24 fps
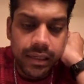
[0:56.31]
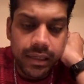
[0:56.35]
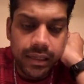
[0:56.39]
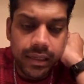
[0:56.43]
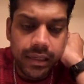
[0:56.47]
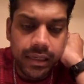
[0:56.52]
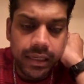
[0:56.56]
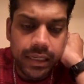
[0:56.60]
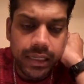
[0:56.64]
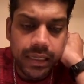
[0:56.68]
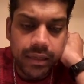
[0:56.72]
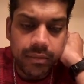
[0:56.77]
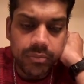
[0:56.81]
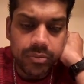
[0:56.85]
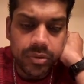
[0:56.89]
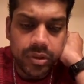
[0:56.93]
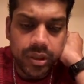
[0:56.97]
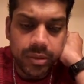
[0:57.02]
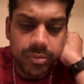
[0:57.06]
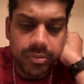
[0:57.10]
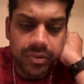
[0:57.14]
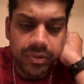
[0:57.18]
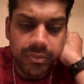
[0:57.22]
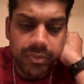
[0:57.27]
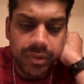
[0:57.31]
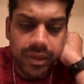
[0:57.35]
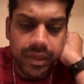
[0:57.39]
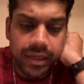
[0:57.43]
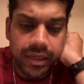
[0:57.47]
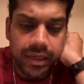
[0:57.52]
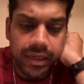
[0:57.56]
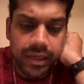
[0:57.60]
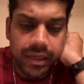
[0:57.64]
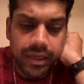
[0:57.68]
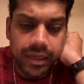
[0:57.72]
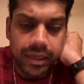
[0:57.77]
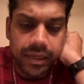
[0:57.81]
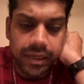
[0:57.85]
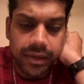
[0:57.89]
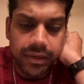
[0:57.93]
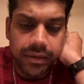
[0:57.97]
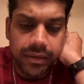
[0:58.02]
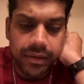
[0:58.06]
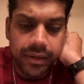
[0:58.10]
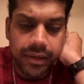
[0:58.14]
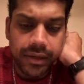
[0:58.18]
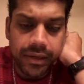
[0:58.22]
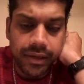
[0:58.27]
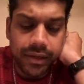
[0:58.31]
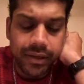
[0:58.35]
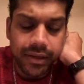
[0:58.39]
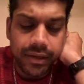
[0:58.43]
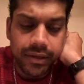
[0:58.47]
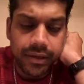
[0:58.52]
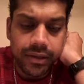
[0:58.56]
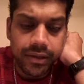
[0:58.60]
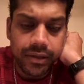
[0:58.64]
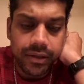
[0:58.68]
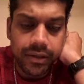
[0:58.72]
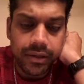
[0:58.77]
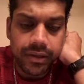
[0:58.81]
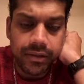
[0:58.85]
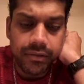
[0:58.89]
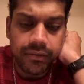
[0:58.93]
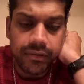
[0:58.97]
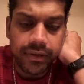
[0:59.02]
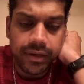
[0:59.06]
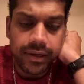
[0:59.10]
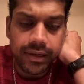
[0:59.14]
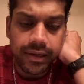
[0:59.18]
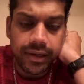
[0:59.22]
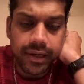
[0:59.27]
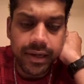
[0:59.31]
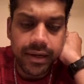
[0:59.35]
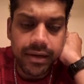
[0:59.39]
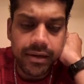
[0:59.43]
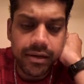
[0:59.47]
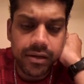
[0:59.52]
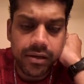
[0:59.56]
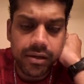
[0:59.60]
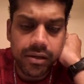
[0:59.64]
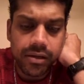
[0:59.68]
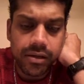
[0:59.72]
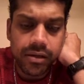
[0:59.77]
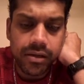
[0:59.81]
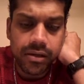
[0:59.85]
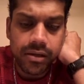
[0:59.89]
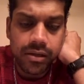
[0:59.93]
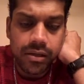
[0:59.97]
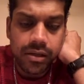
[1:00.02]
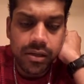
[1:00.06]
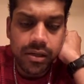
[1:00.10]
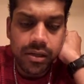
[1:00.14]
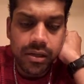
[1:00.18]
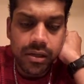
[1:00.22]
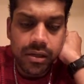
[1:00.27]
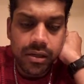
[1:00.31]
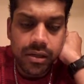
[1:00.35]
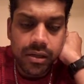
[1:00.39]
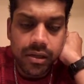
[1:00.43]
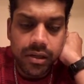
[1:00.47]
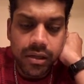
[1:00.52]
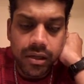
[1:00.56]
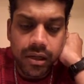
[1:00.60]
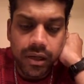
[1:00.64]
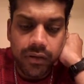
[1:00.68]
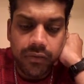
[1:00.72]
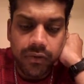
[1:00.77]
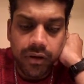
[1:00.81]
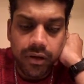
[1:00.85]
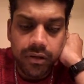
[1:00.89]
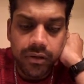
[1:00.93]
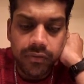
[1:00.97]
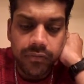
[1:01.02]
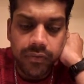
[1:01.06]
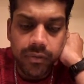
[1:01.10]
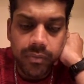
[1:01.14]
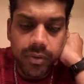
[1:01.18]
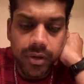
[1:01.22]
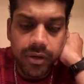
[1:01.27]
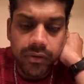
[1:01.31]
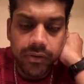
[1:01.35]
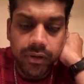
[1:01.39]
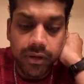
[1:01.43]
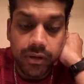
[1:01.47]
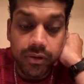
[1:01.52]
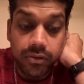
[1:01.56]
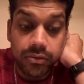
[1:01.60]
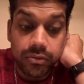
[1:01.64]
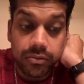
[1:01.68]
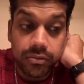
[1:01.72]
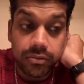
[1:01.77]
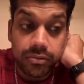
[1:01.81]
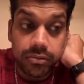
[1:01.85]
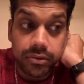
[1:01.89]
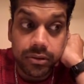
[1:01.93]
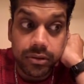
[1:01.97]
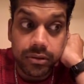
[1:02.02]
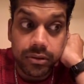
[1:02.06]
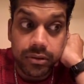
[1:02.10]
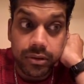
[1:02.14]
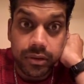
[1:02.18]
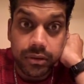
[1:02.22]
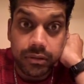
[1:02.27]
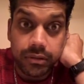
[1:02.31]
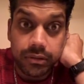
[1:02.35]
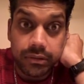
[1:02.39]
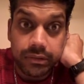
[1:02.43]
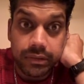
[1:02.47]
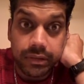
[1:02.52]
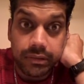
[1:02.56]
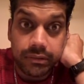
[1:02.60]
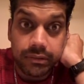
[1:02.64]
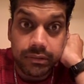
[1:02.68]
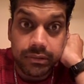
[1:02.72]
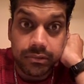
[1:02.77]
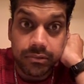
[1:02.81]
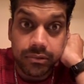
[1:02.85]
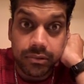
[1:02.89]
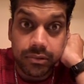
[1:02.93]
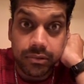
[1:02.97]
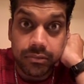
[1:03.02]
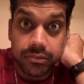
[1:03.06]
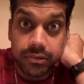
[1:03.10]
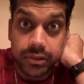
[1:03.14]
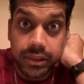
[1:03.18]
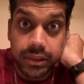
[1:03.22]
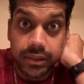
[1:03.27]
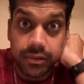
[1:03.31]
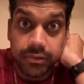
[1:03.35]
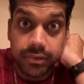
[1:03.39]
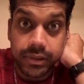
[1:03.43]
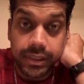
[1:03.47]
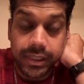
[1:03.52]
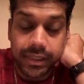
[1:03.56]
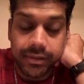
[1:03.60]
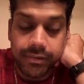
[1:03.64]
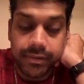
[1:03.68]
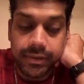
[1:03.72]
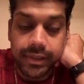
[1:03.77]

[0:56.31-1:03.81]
he comes up to me and. Uh, He's like, hey, uh, I talked to you for a minute. I was like, oh shit. I was like, what's wrong? What do I do now?